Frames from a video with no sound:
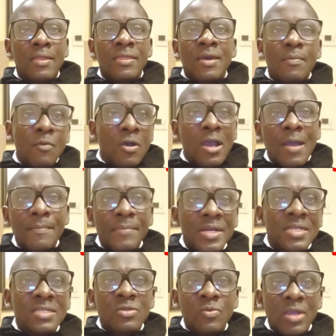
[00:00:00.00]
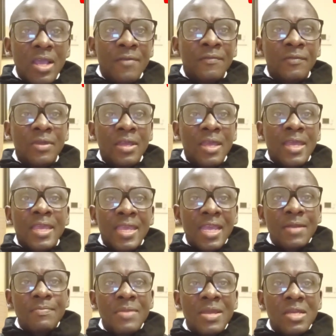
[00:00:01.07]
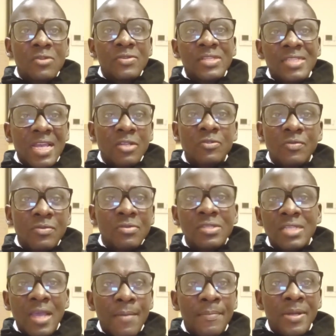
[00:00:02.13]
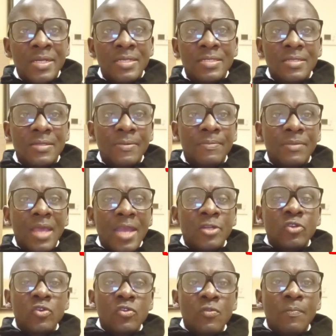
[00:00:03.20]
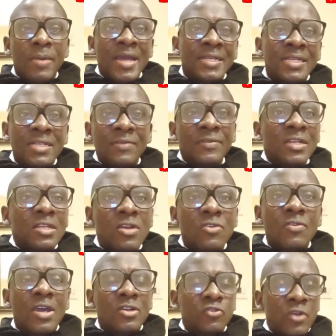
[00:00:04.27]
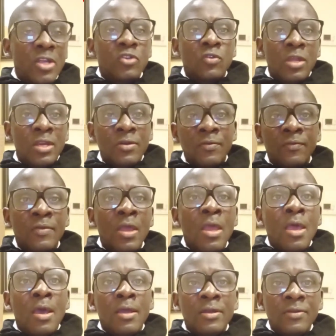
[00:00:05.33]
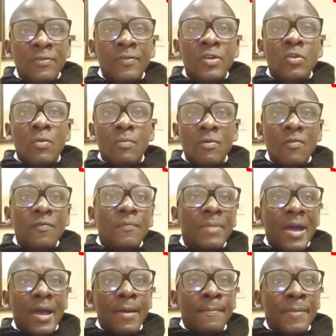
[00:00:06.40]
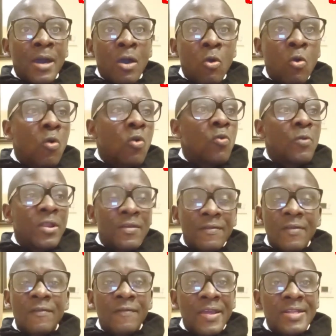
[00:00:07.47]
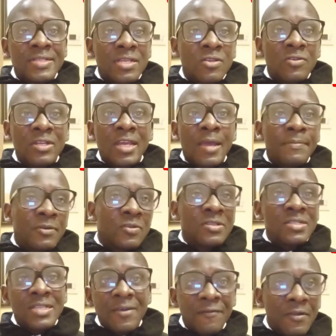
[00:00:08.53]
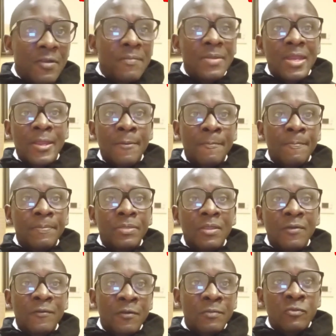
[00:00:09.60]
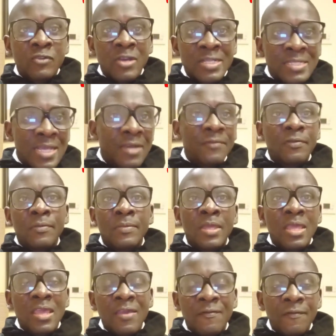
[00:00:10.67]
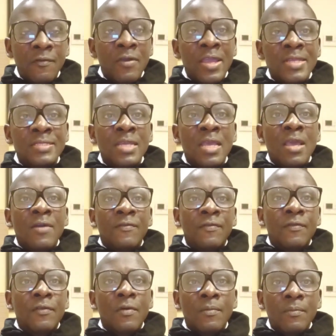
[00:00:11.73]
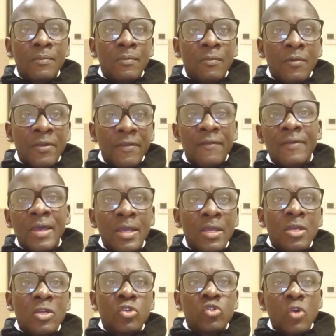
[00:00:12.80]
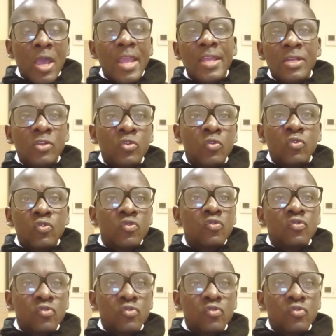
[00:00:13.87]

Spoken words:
The more companies we have, make research on those companies. I told you, per individual, you can try to individual move per hole, wherever you find security guard, because there are very many, from Transguard, from GFOS, from whatever. Try to